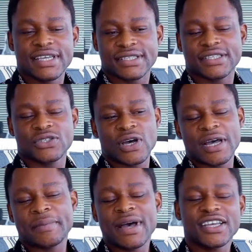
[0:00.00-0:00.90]
Yes, so
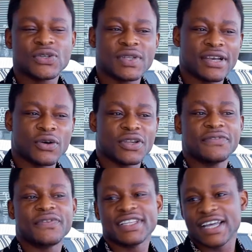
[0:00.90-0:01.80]
I'm actually a
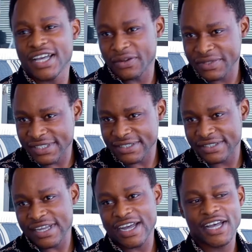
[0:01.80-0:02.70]
qualified
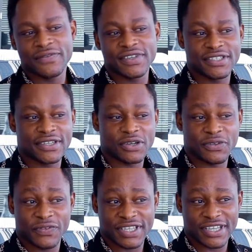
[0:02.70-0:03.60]
accountant. I have a
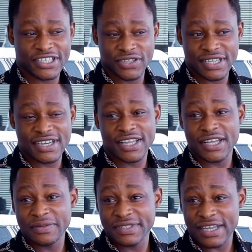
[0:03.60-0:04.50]
qualification as an
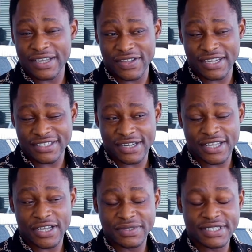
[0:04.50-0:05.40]

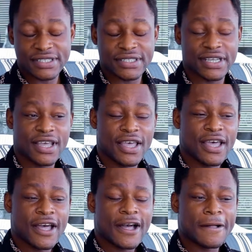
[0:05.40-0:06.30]
accountant.
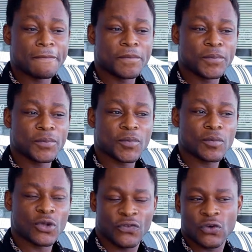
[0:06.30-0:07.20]

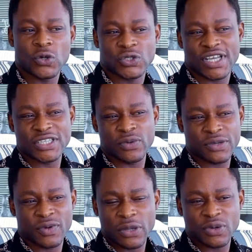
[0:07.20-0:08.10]
Of course,
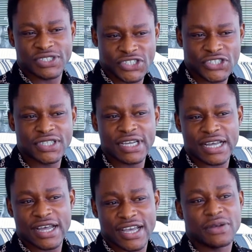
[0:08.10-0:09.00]
when I was teaching
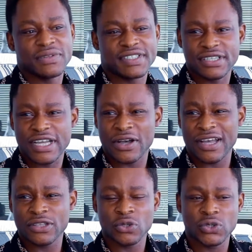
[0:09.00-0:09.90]
accounting, I
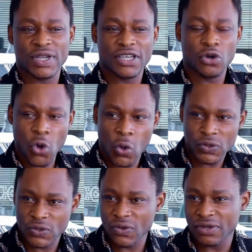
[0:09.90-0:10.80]
had also like a
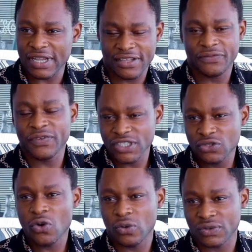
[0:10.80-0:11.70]
course, like
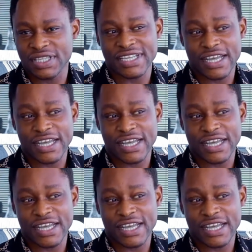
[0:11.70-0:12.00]
French course that